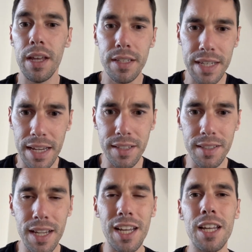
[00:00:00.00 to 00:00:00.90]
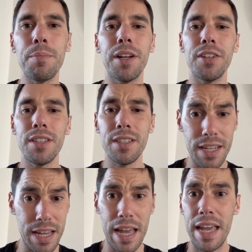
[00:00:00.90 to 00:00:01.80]
Takes a second, but you can
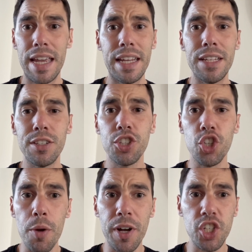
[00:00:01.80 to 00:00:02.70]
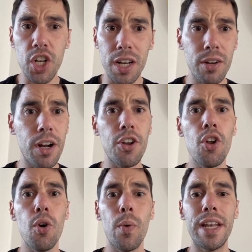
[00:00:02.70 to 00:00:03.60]
see it is so much clearer,
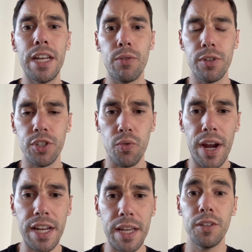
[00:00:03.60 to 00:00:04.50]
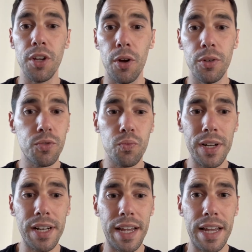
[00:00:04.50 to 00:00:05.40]
nowhere near as grainy. So it's
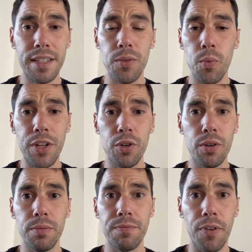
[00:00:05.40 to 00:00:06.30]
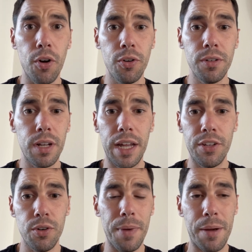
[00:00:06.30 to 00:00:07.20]
really easy when your phone
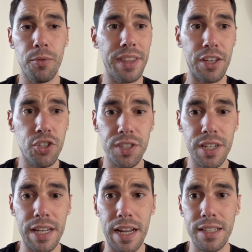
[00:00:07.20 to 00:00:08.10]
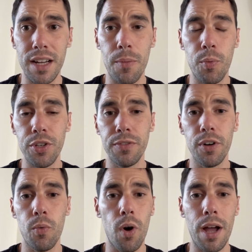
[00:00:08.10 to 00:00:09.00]
and your MacBook, they just connect up when you've
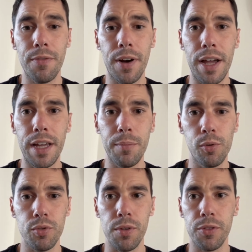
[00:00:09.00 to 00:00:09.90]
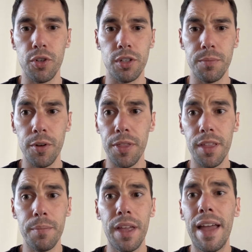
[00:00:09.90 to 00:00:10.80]
got Wi-Fi and Bluetooth turned on both of
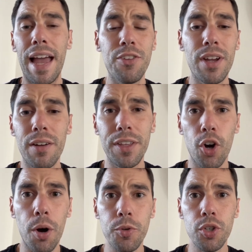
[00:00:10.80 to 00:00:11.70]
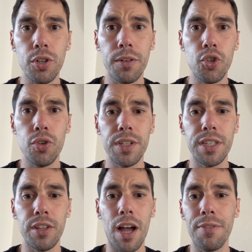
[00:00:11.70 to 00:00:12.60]
them, and you have the option of
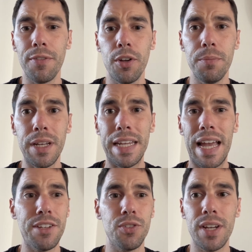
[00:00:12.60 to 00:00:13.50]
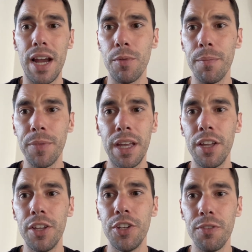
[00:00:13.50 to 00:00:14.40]
choosing the iPhone mini as your camera.
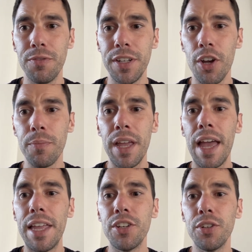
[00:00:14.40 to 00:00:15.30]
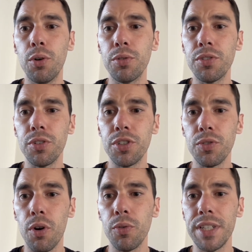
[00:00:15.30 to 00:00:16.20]
You go video, and you can also
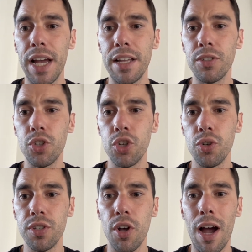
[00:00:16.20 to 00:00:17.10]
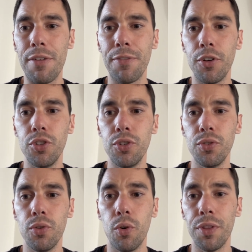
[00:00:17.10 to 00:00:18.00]
scroll down to choose the iPhone
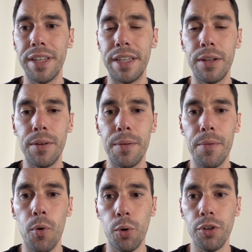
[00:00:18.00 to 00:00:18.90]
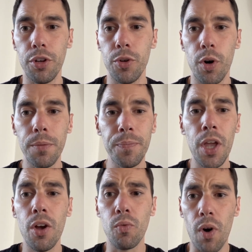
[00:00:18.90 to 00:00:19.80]
you or the audio you want.
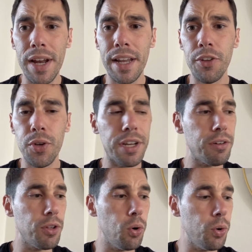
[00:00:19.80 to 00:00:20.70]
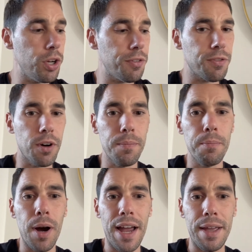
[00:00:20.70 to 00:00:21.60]
Right now you're hearing the audio from
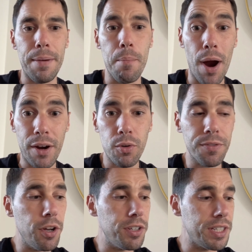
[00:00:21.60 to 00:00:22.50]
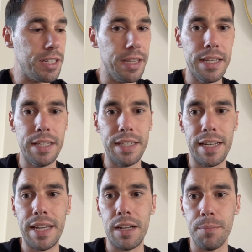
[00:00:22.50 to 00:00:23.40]
my microphone, is in the
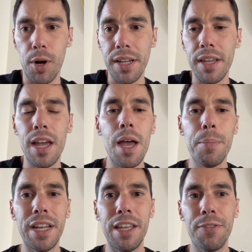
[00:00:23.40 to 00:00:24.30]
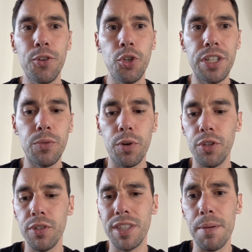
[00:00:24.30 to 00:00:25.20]
dedicated mic, but if you didn't want
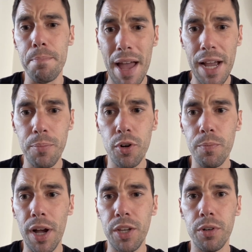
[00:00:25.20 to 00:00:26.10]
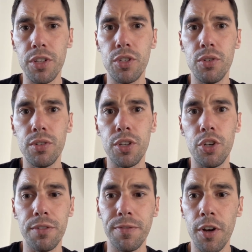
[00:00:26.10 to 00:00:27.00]
to use the MacBook mic, you wanted to use
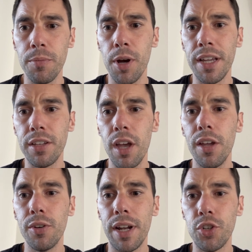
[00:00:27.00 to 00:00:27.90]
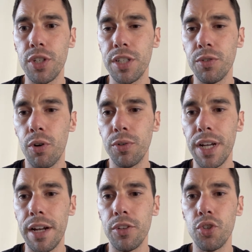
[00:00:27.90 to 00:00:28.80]
your phone mic, you could actually scroll
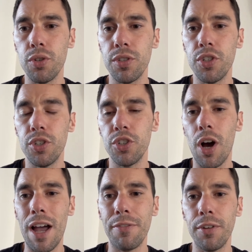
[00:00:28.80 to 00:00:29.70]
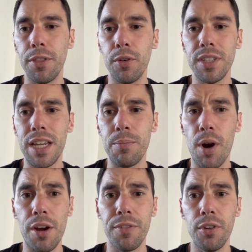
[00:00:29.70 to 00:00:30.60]
down and choose to use your iPhone 13
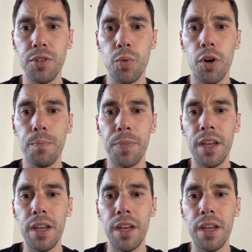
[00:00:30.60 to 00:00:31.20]
microphone as well.